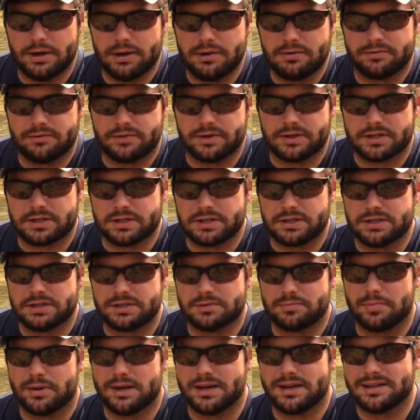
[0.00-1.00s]
and fishing
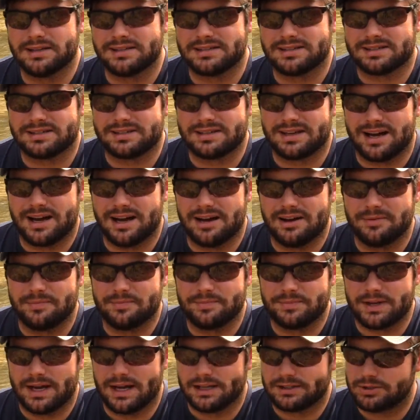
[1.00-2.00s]
his baits,
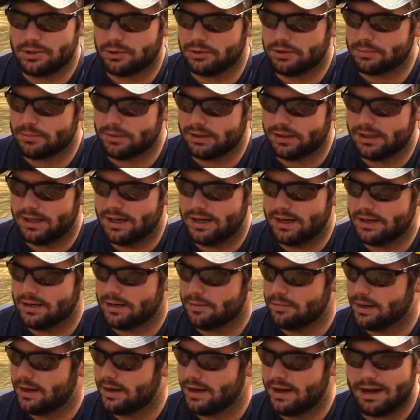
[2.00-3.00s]
I told him a lot
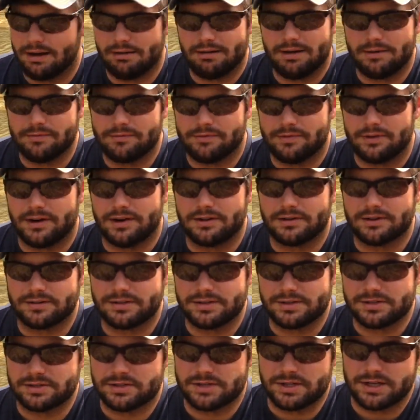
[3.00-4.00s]
about how I'm fond of
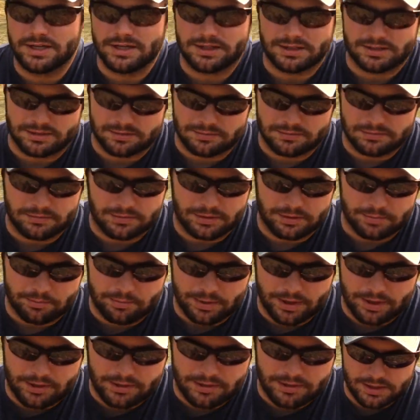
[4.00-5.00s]
these jigs. And
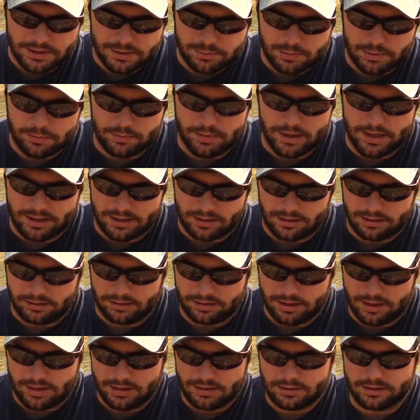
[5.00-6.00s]
Bo, been making a
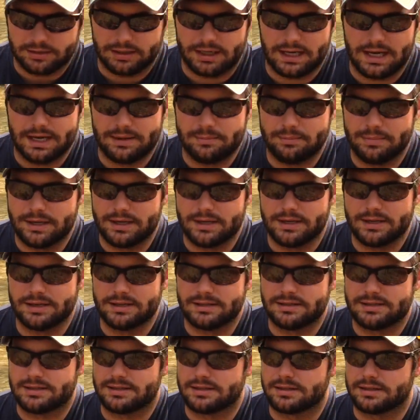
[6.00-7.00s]
lot of glide
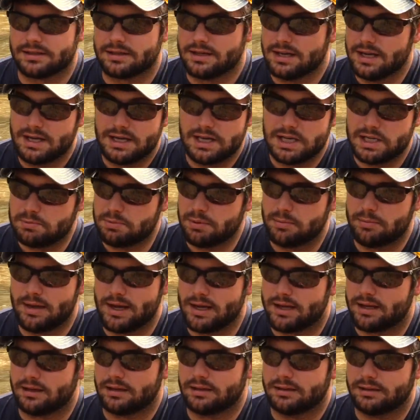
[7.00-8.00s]
baits, and he's been
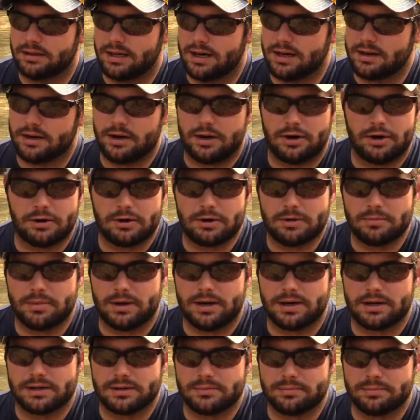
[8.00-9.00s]
making a lot of
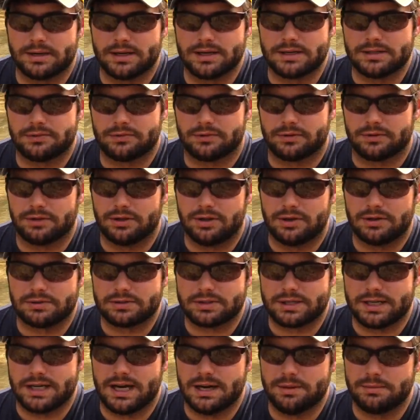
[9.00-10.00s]
hard-bodied baits for a long
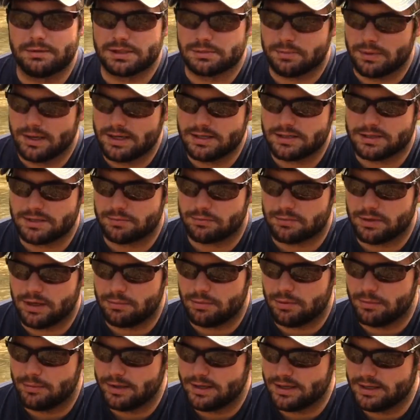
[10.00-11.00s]
time. He's made some
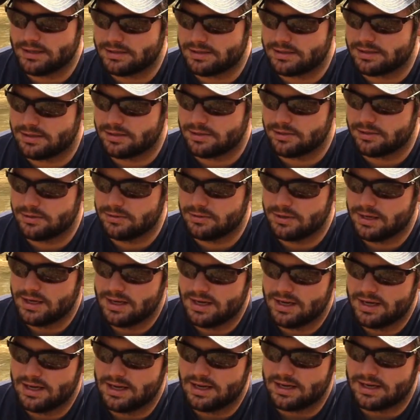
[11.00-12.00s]
rubber baits too,
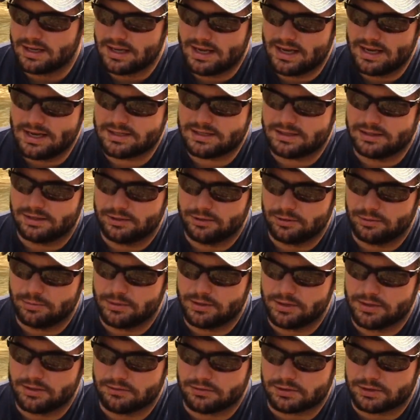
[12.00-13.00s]
and he has a little
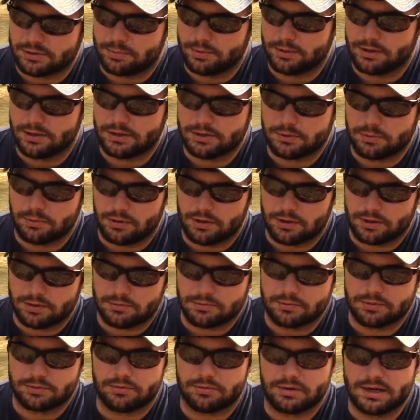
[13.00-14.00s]
bit of experience
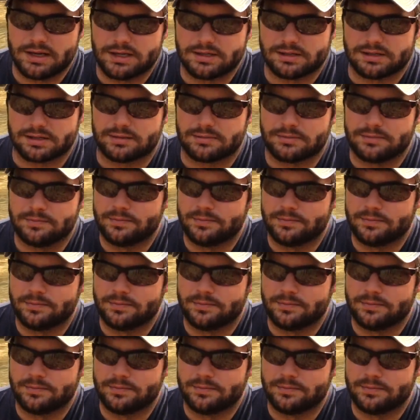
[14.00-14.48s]
working with resin.